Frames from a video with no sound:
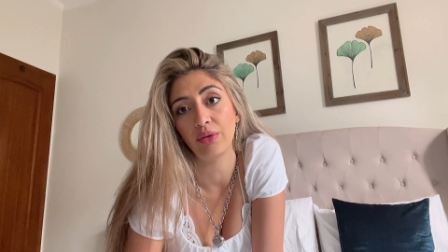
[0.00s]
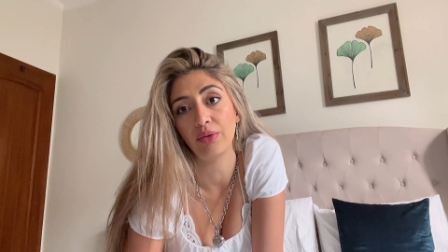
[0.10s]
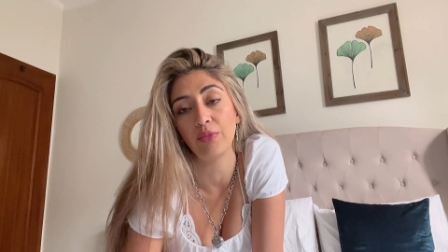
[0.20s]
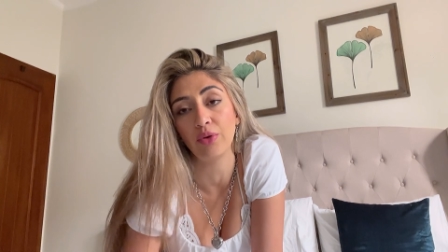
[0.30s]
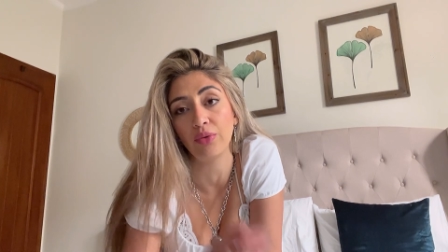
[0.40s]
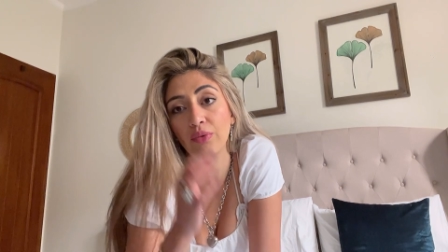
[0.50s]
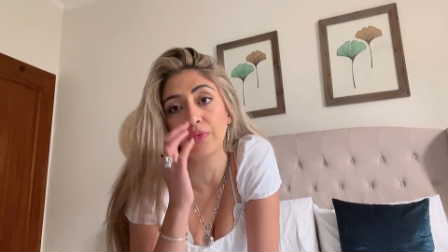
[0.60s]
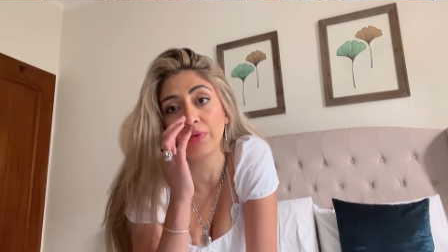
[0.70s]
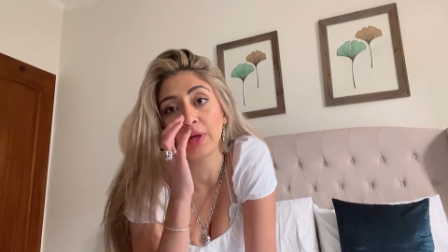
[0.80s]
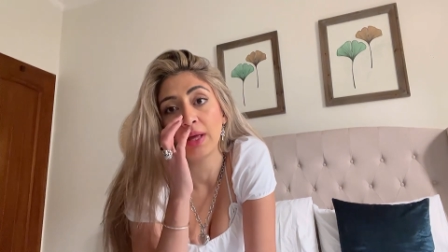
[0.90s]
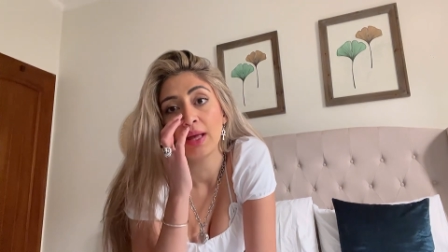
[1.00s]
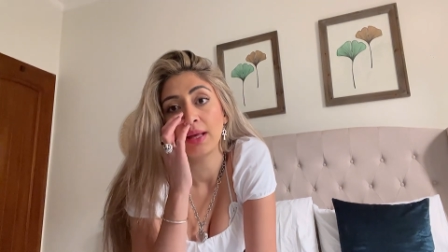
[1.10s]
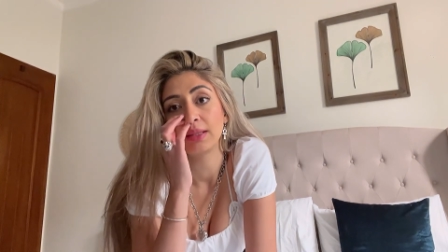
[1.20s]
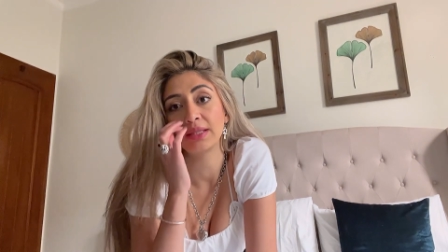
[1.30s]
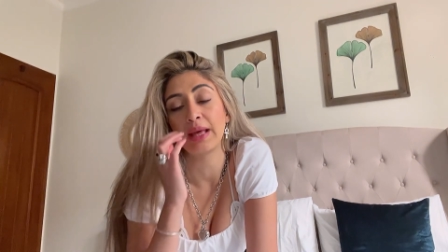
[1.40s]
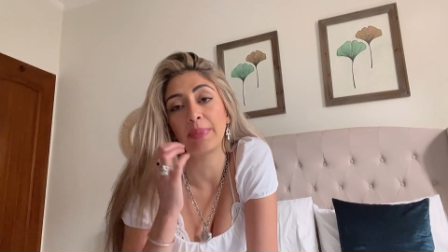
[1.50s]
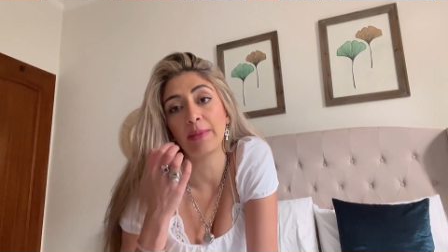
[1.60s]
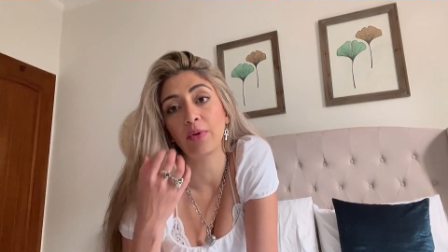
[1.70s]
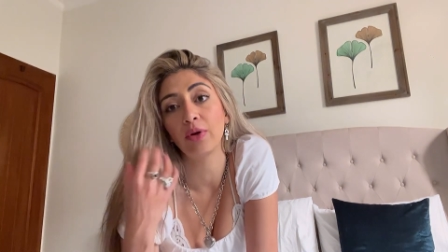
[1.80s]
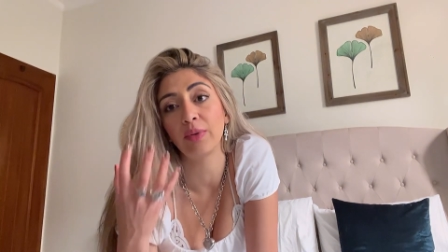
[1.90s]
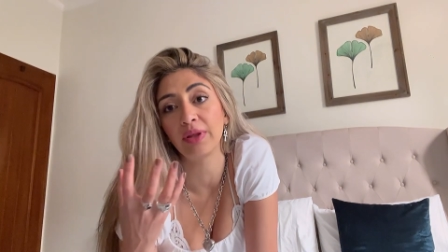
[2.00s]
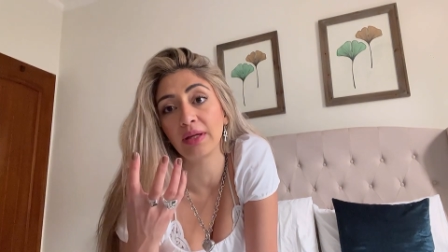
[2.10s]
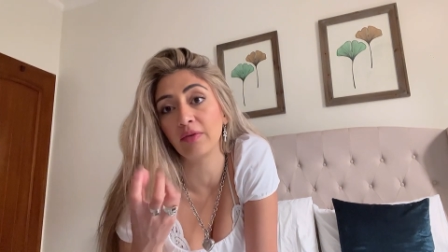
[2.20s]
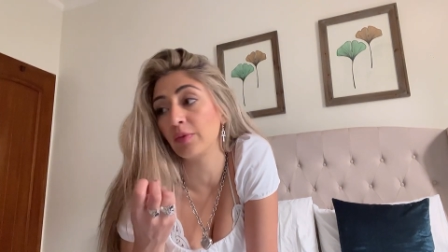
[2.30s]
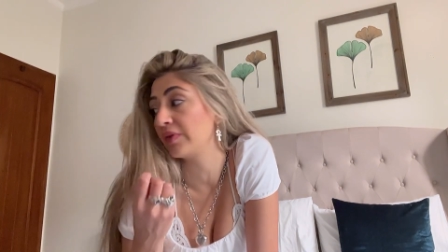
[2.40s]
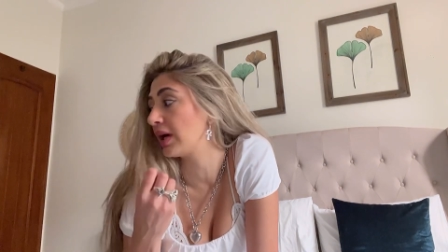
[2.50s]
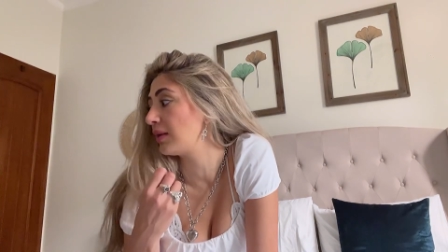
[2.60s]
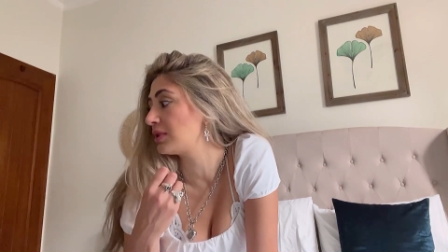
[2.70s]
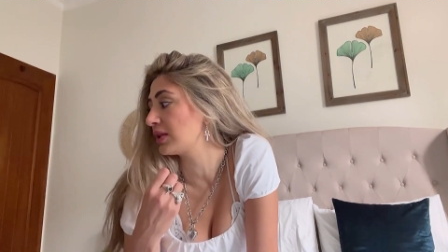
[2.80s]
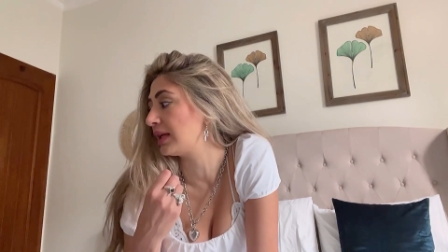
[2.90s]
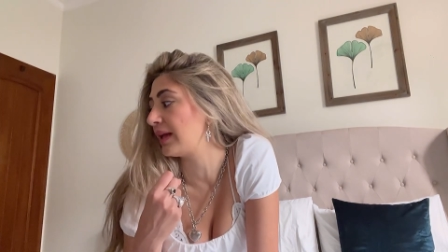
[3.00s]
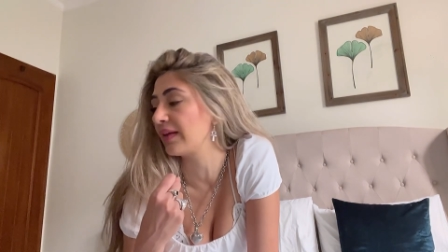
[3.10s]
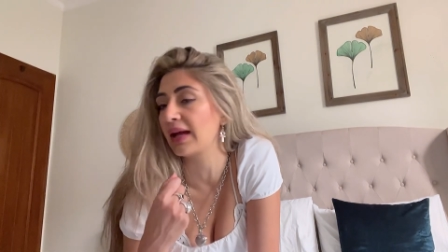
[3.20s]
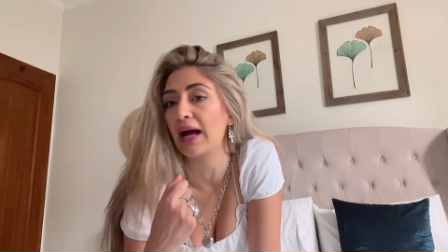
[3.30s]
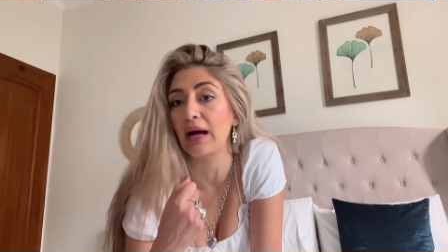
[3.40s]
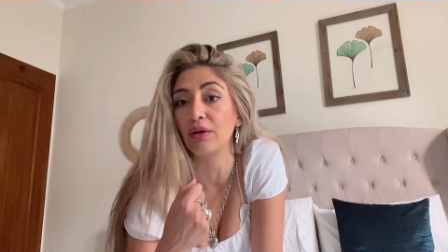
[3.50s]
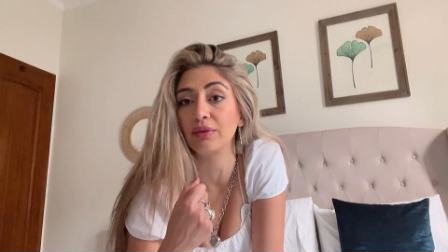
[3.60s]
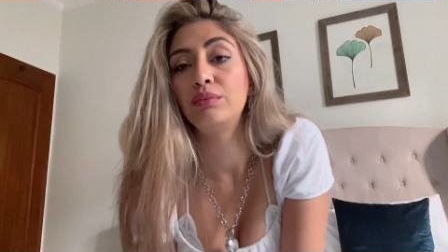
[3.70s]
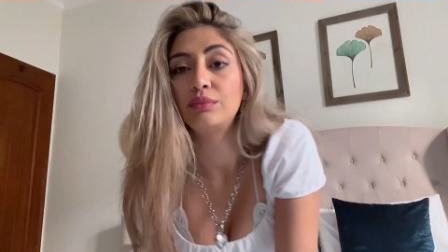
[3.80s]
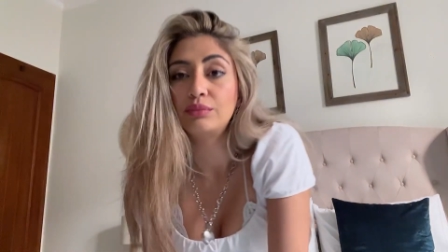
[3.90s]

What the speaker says: the move so that people who are thinking of moving, I'm just gonna let the cat out.